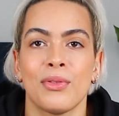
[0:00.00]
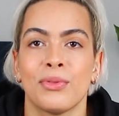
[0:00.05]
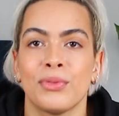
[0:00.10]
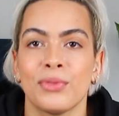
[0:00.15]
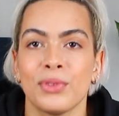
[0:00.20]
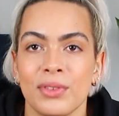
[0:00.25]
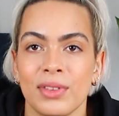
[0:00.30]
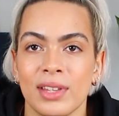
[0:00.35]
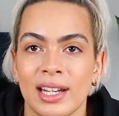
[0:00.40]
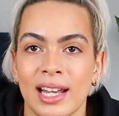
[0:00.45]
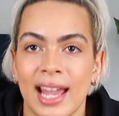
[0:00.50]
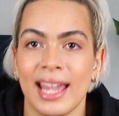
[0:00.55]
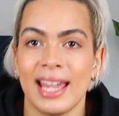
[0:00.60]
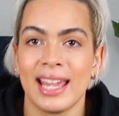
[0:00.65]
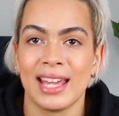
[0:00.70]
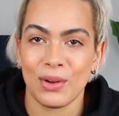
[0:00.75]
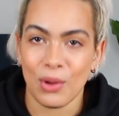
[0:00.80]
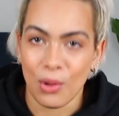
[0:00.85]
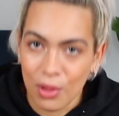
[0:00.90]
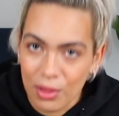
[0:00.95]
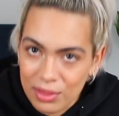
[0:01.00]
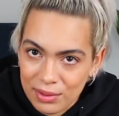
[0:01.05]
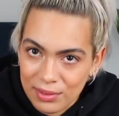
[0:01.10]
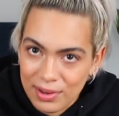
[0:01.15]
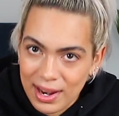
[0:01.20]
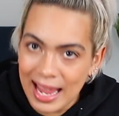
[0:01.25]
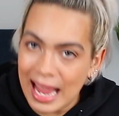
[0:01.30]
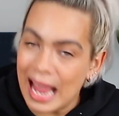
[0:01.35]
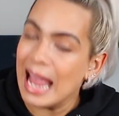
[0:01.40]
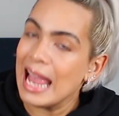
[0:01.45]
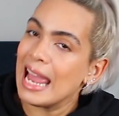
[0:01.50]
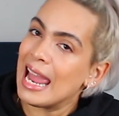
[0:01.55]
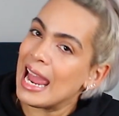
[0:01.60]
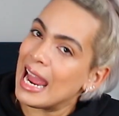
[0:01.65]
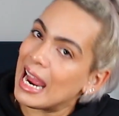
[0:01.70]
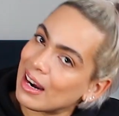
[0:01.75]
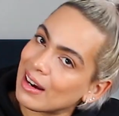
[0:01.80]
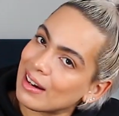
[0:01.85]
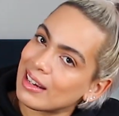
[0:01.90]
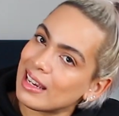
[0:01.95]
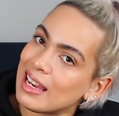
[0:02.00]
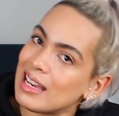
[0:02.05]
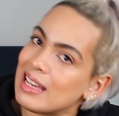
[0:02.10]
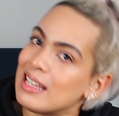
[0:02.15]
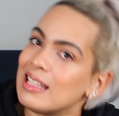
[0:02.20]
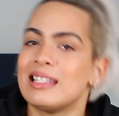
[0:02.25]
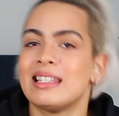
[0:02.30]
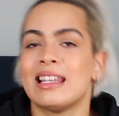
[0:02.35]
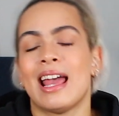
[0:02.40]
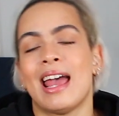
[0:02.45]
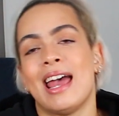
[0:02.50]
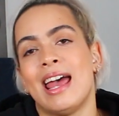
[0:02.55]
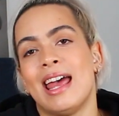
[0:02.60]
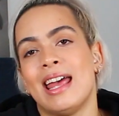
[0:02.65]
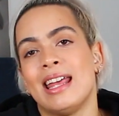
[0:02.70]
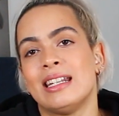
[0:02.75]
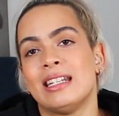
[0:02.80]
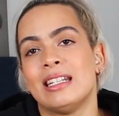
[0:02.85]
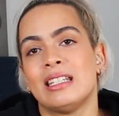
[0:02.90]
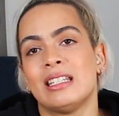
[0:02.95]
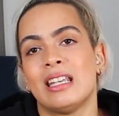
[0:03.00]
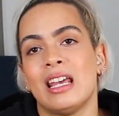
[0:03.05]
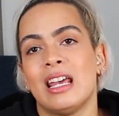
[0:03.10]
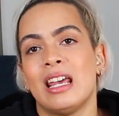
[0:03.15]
through the night in all the right areas, and